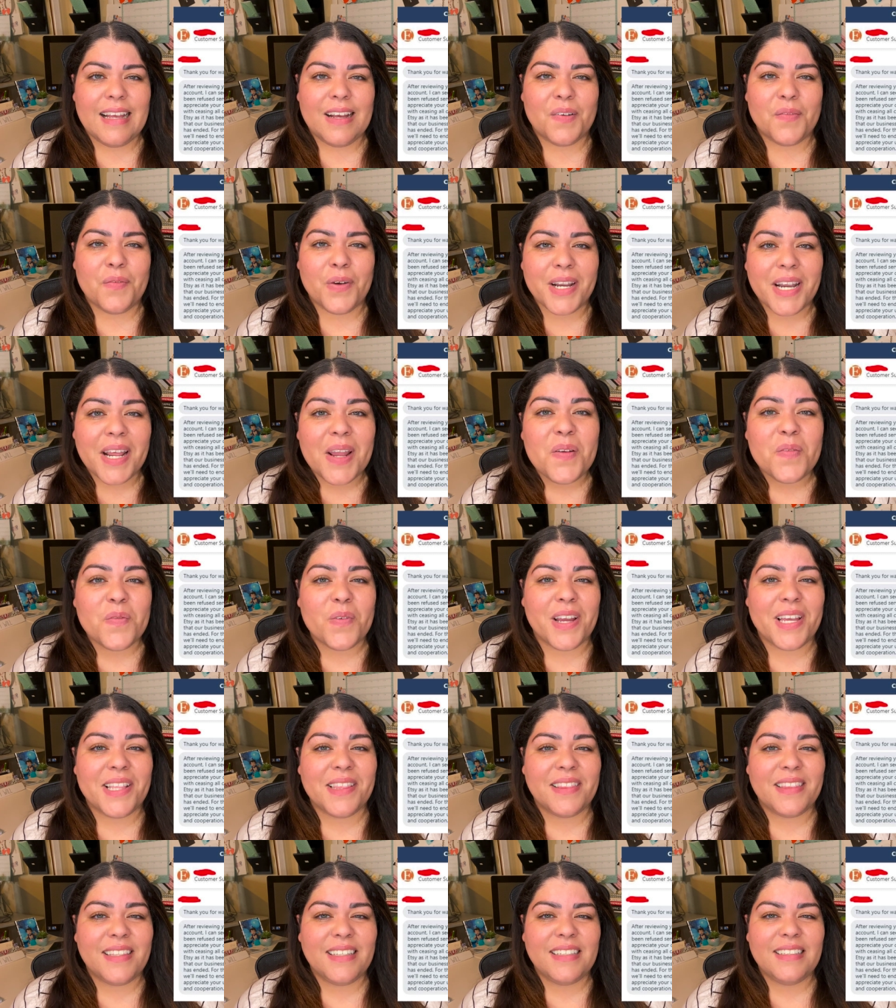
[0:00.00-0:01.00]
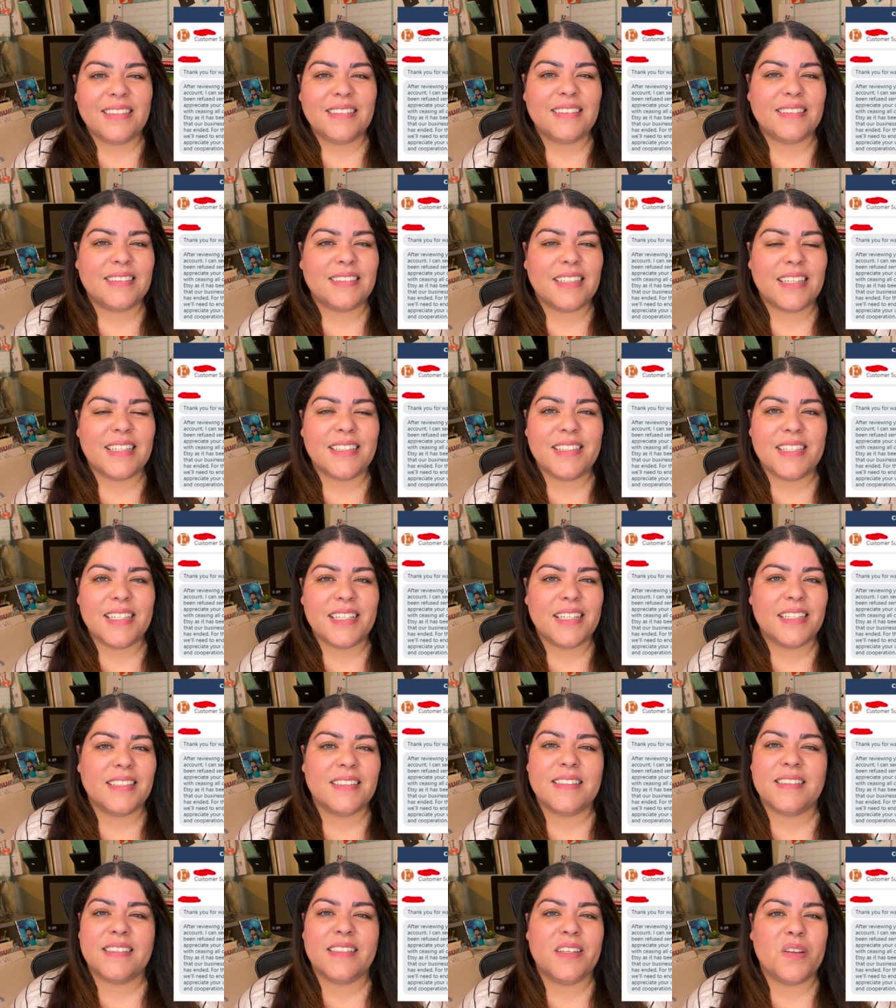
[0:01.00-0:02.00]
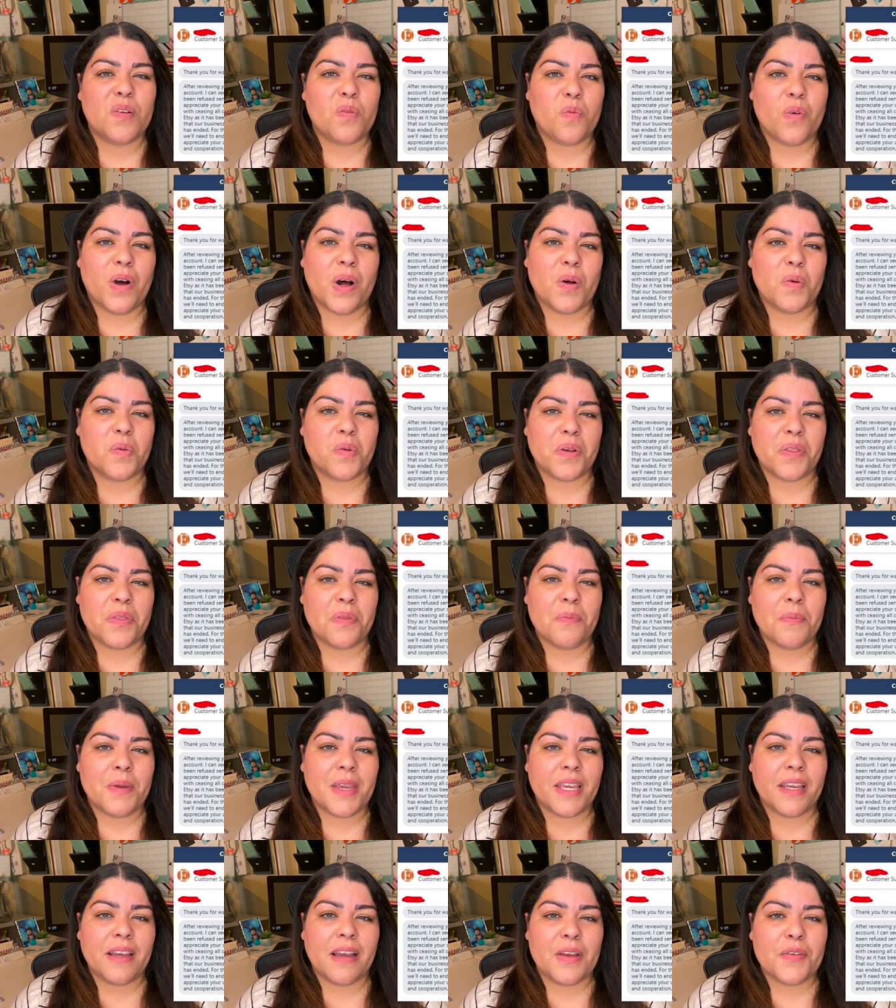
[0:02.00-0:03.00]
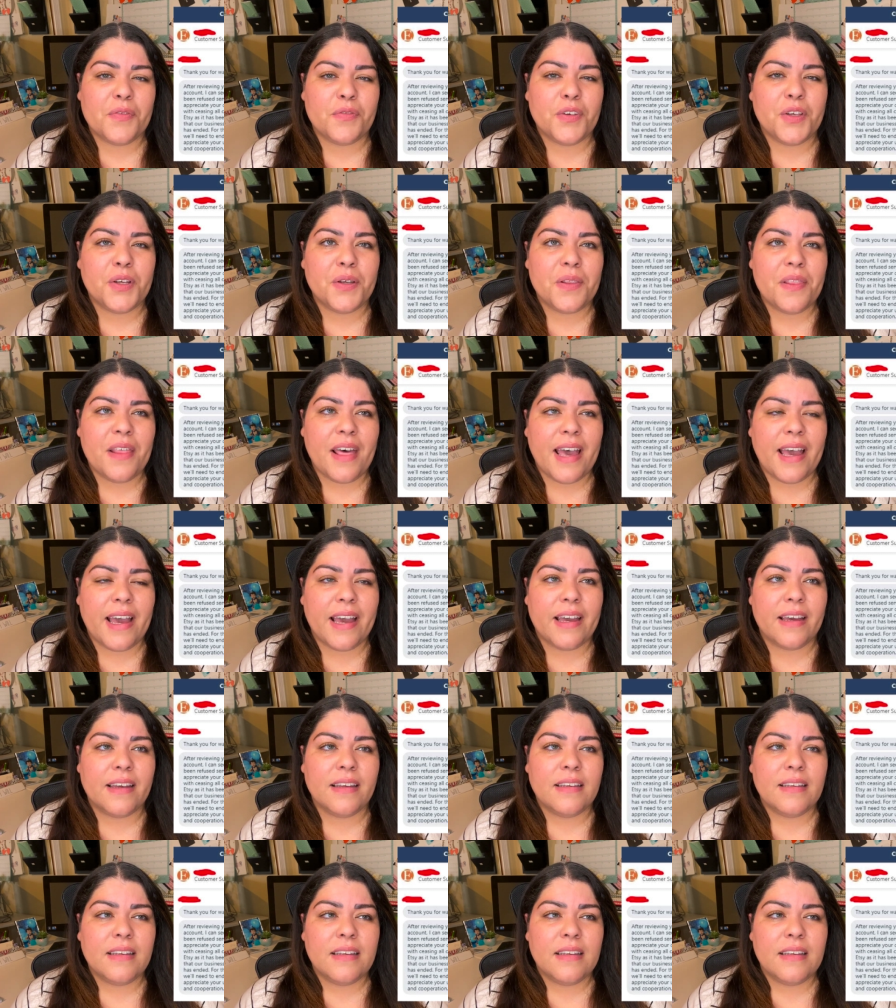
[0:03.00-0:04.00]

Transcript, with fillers: when I read this, it didn't sit well with me. I feel that